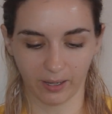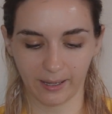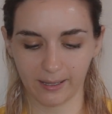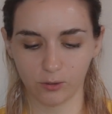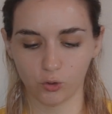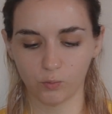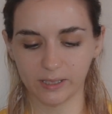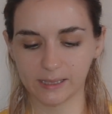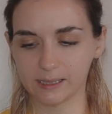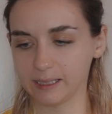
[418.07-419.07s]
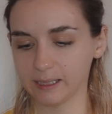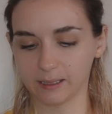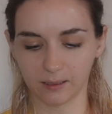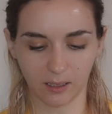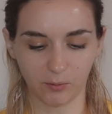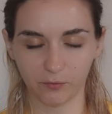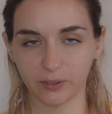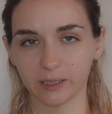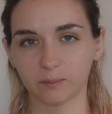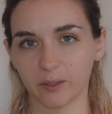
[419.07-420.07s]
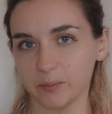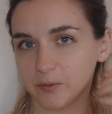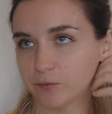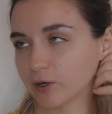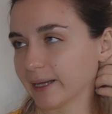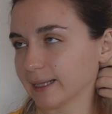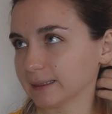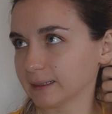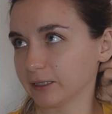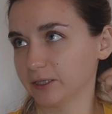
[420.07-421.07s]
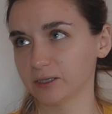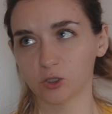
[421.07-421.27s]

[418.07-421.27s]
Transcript: And you will see a couple of things maybe before I get started.